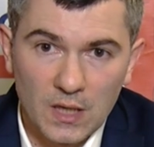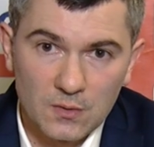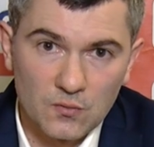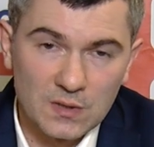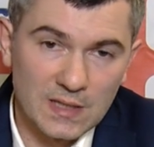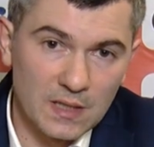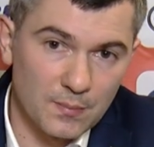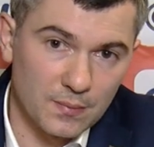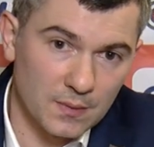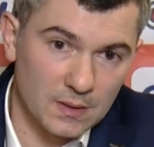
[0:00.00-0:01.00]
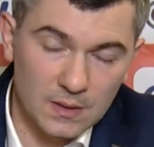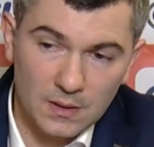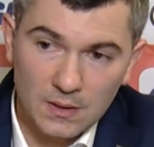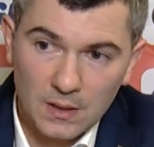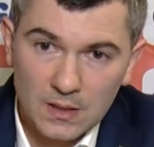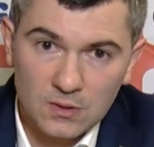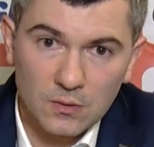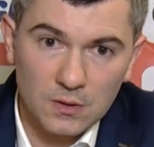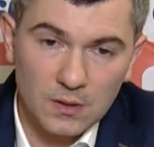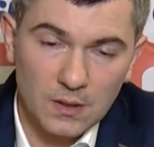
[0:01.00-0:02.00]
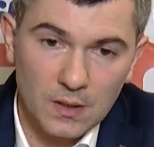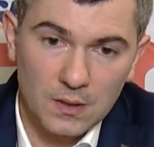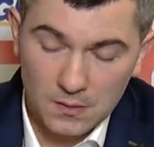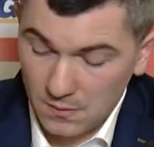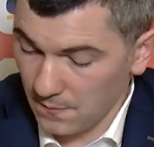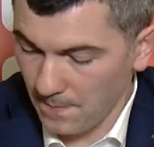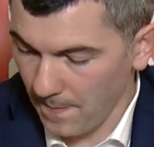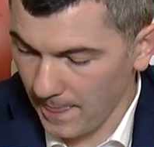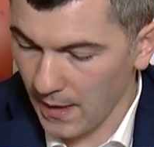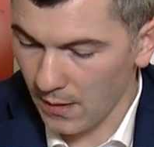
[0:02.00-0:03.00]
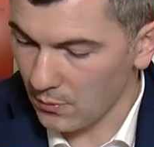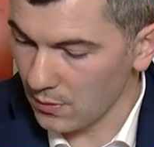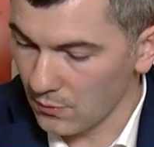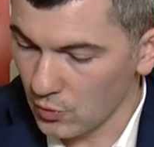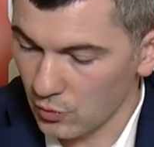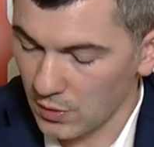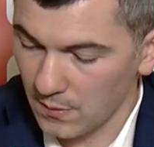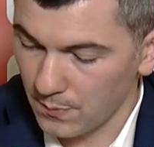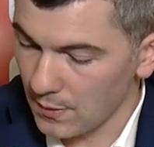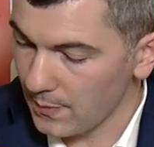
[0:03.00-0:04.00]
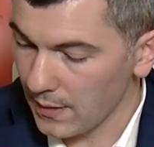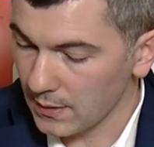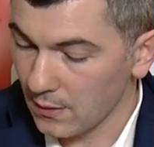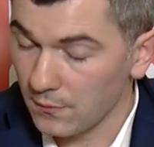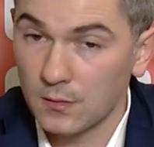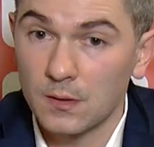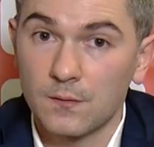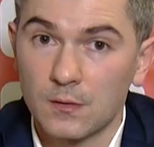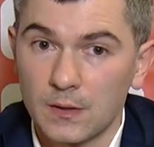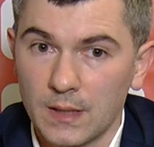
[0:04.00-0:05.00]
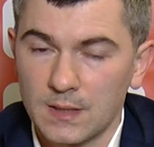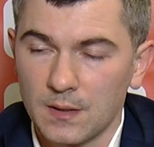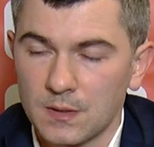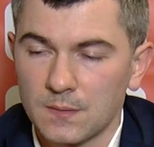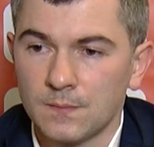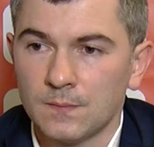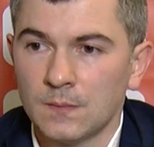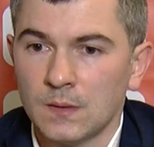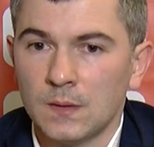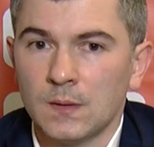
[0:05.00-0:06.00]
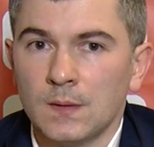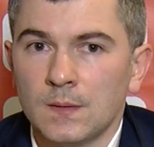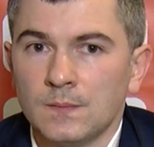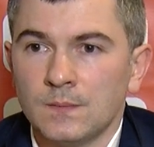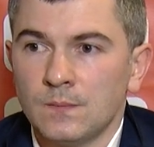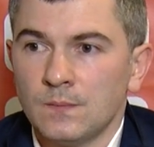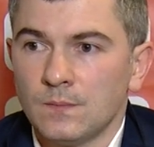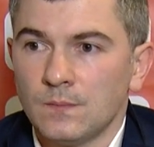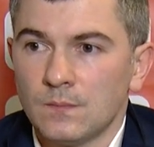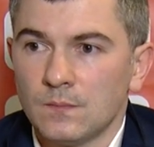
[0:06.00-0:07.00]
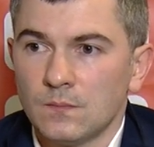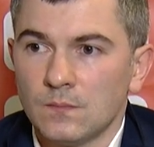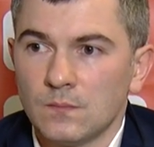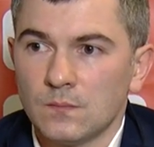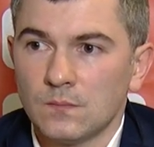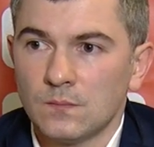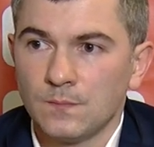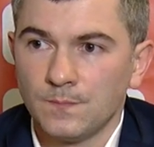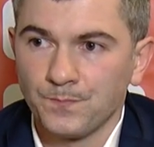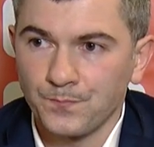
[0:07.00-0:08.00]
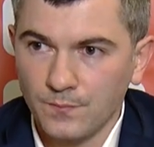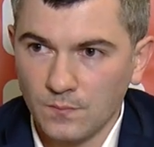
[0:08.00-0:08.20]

games we slip in the in the last quarter, and yeah, we, we should keep preparing now for the for the next games. Uh, how much Simas Jasaitis and Arturas